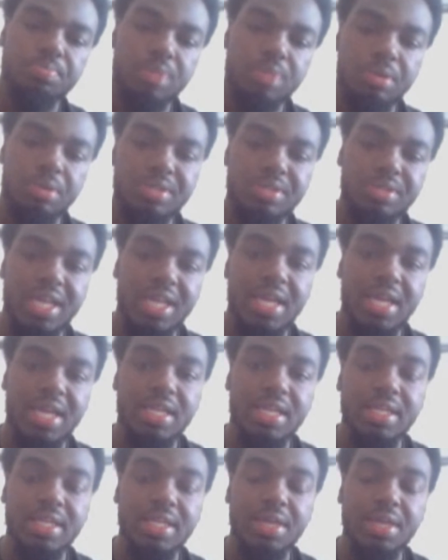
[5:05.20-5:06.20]
that was
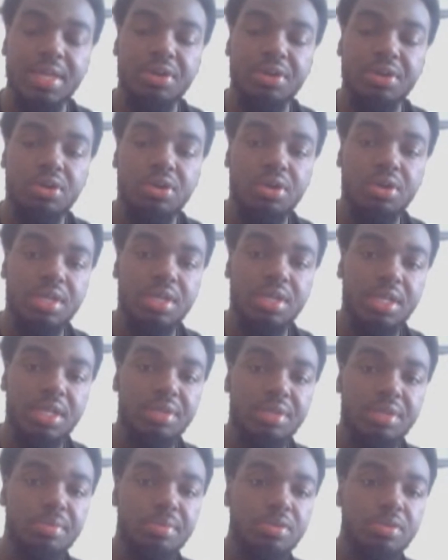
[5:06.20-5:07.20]
added later on
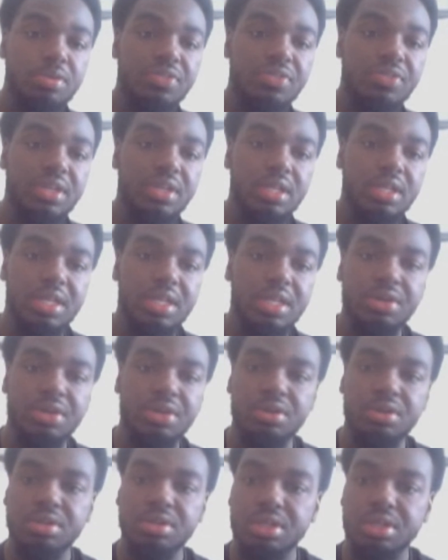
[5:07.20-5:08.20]
in the movie and later
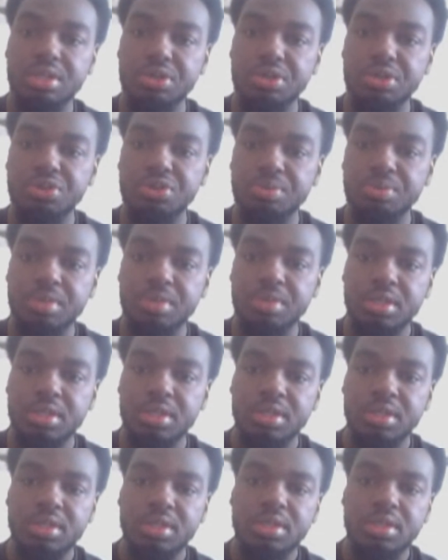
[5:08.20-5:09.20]
on in the group
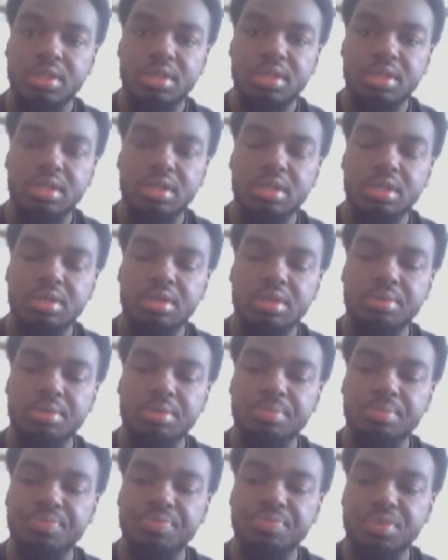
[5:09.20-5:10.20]

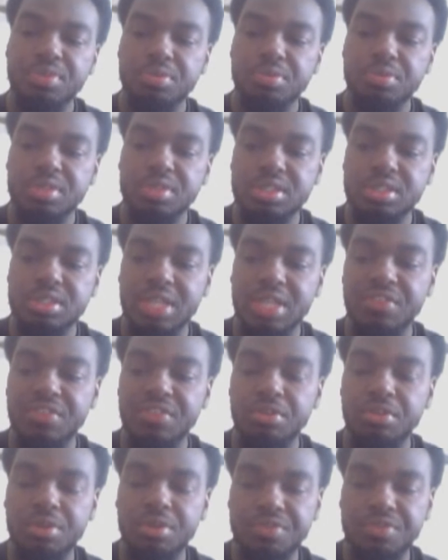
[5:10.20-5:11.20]
was
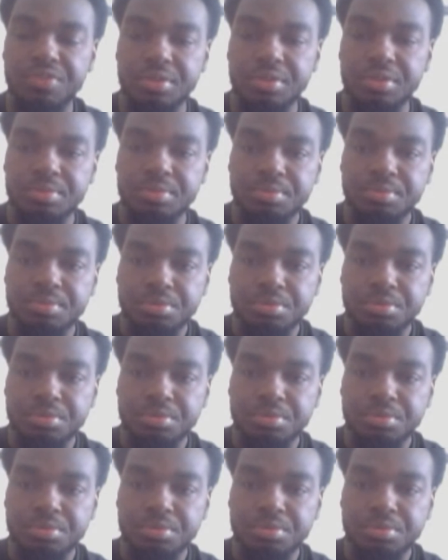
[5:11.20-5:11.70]
David Ruffin.